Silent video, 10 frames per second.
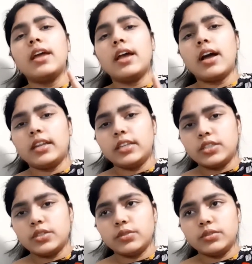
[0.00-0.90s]
I need
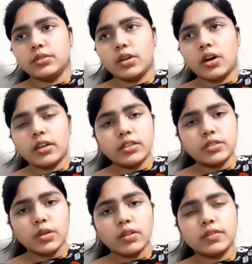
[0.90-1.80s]
to log into
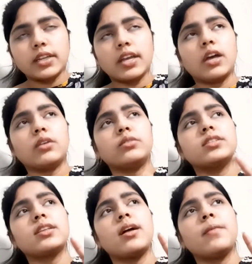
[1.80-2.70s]
all of the accounts.
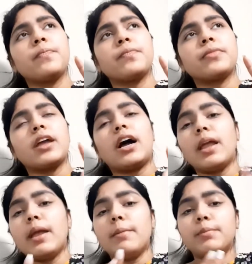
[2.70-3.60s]
I
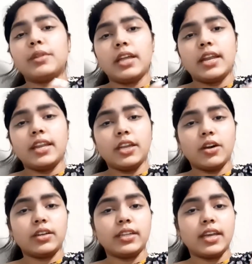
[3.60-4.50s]
am planning
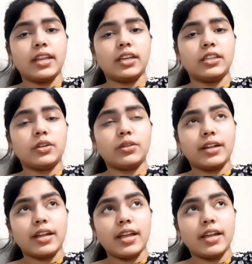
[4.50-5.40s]
on getting a little
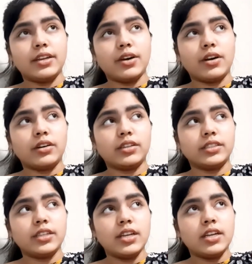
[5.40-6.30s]
ahead on
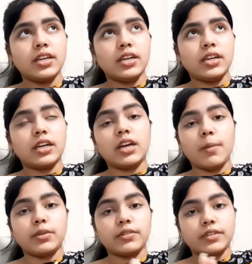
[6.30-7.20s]
a
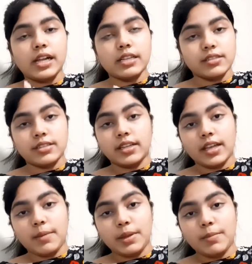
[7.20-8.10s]
couple of classes like
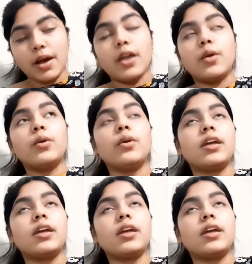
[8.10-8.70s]
AP Bio.